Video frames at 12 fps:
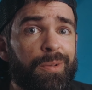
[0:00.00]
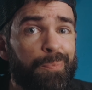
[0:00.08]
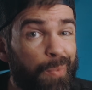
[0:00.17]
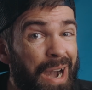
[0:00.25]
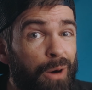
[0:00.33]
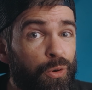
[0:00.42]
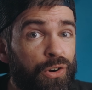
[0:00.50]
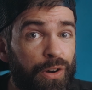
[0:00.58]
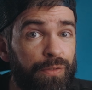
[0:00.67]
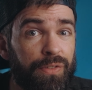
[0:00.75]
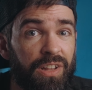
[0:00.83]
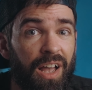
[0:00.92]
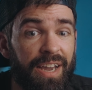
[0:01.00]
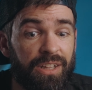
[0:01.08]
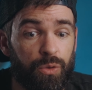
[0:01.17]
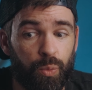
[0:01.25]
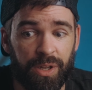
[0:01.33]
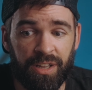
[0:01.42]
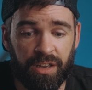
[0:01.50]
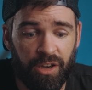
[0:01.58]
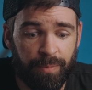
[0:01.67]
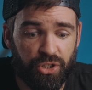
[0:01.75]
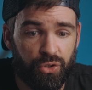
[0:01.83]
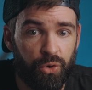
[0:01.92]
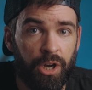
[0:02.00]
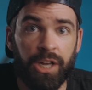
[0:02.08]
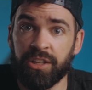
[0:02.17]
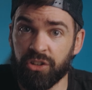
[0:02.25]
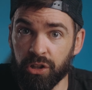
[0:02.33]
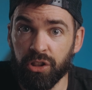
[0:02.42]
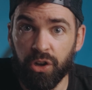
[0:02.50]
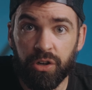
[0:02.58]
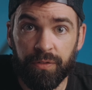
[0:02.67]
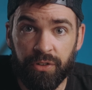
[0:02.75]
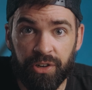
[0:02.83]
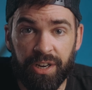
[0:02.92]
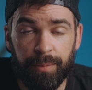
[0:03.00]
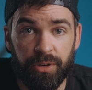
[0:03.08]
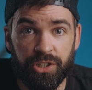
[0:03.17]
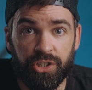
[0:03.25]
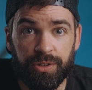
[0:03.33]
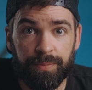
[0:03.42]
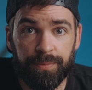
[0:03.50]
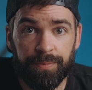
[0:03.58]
the power of light when it comes to the look of your image.